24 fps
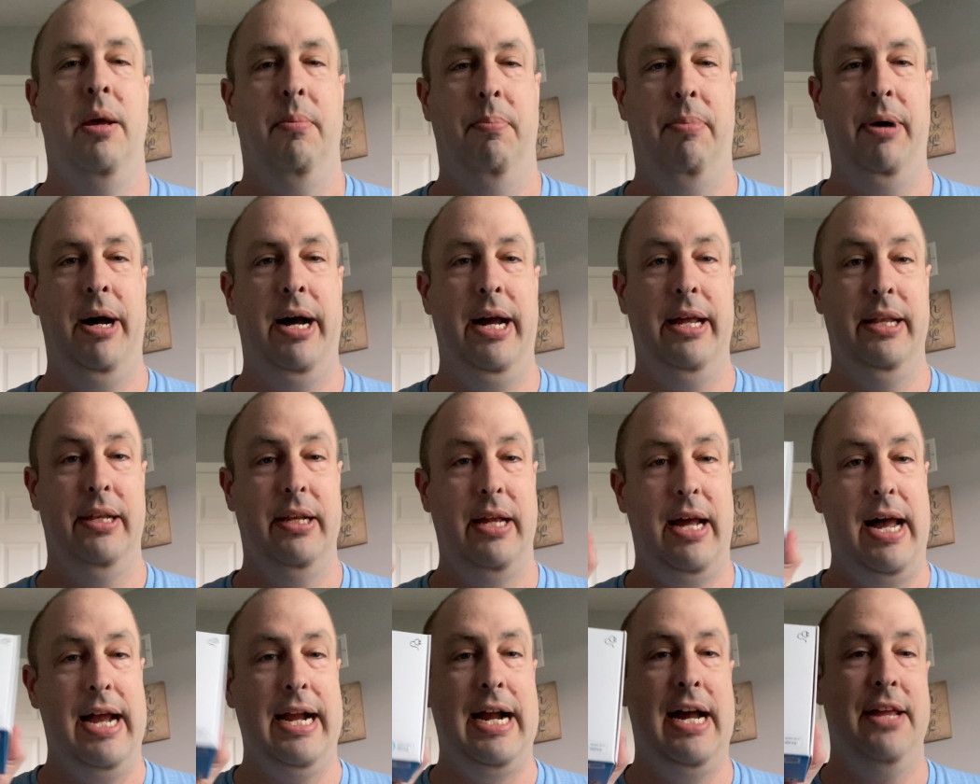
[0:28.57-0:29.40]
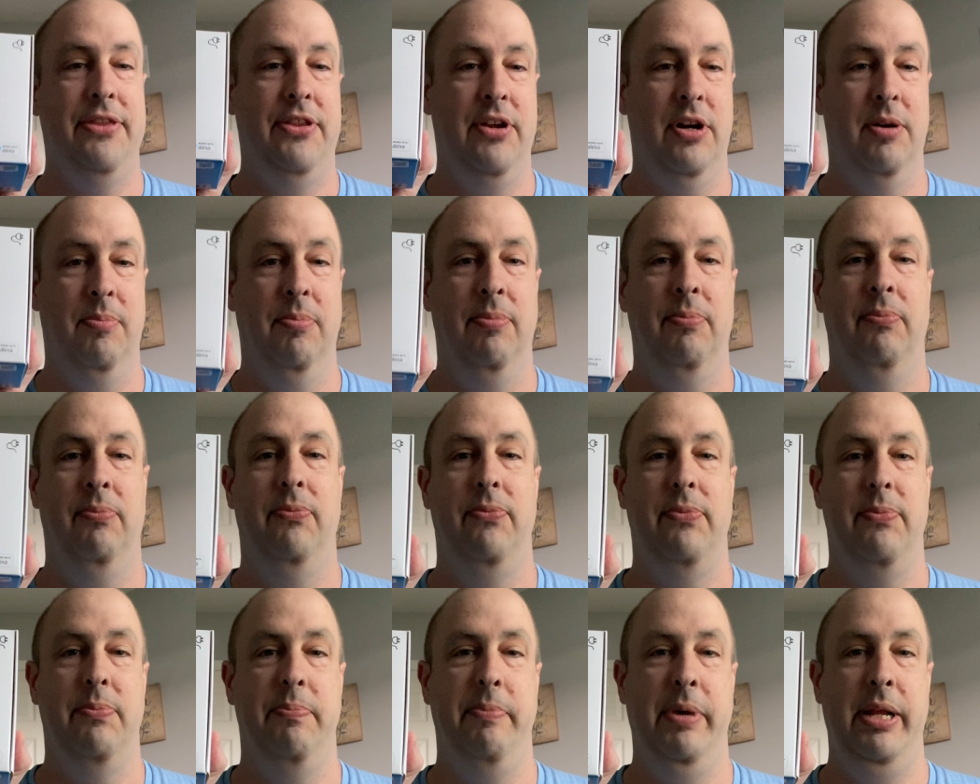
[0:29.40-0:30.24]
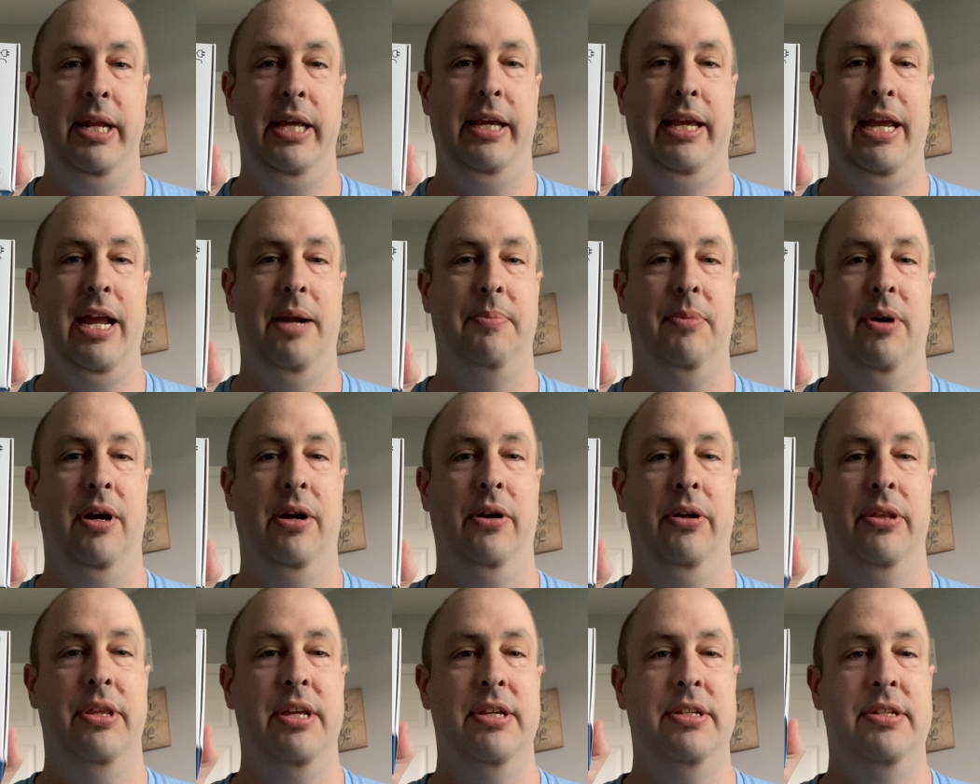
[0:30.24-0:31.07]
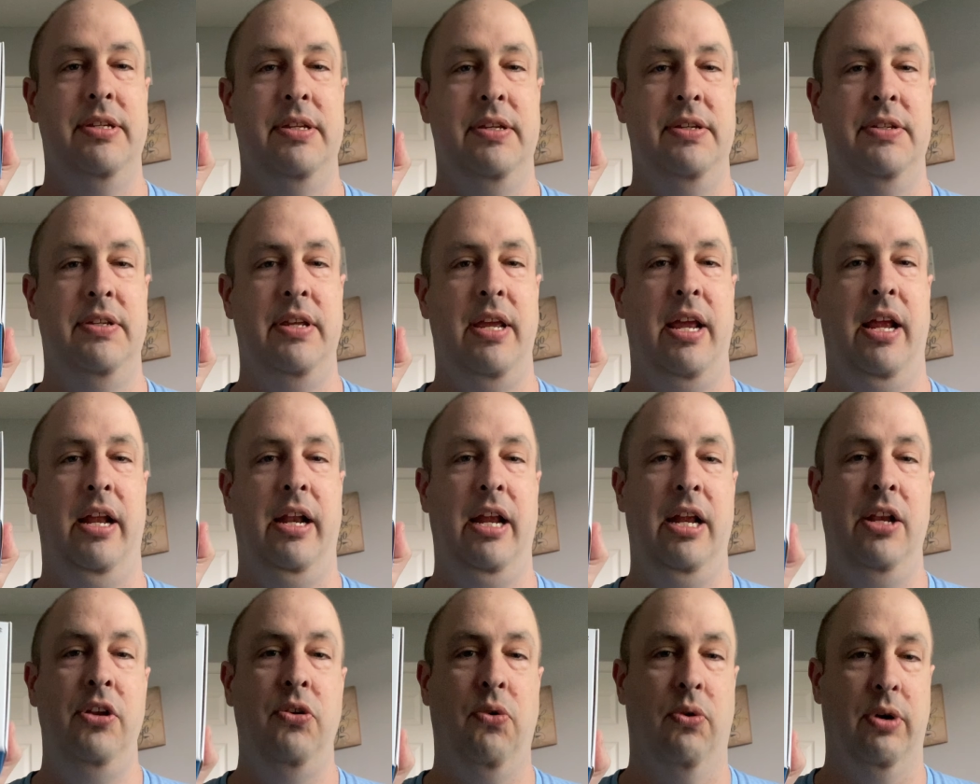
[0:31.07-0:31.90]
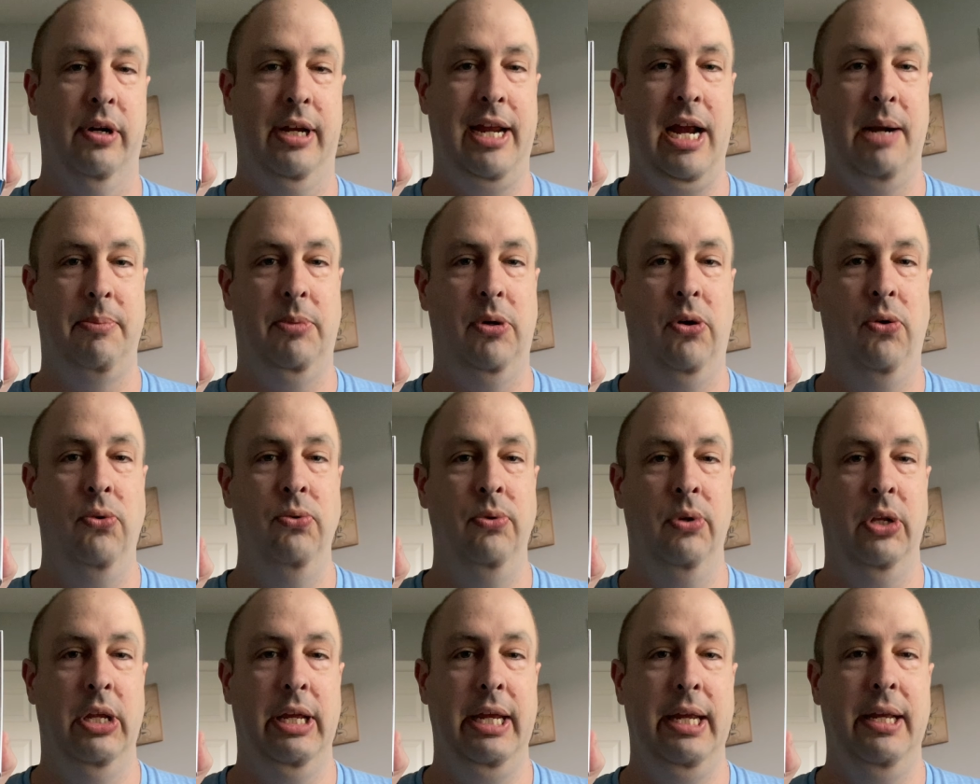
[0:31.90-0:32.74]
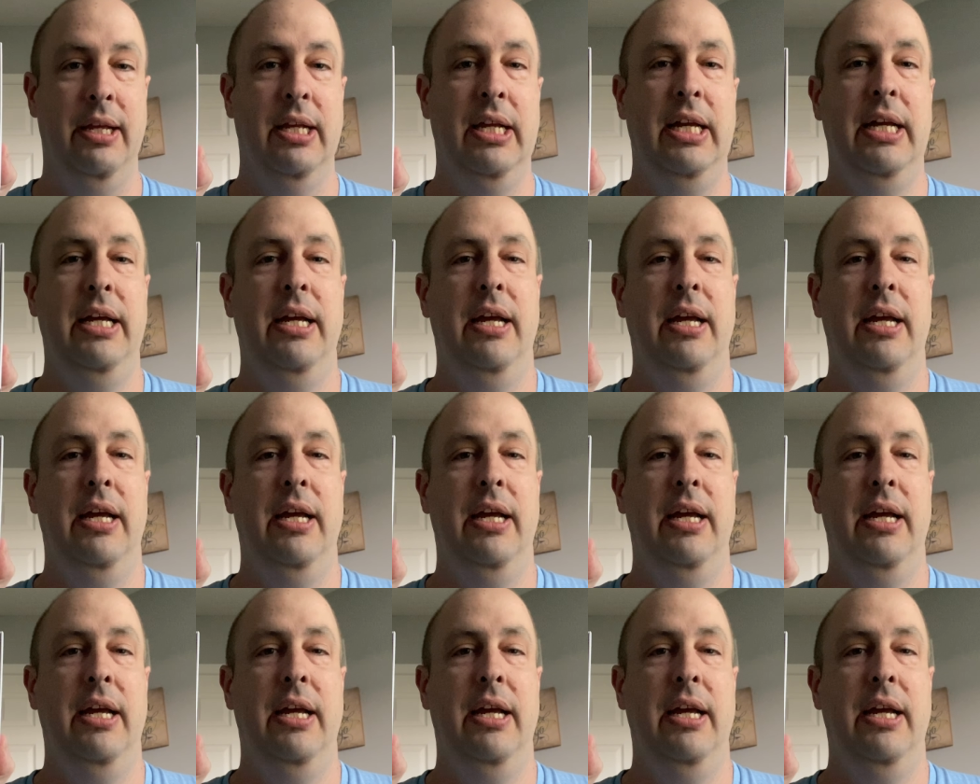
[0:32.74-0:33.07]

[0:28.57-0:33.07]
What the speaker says: But I got their mini camera. This is an indoor camera only.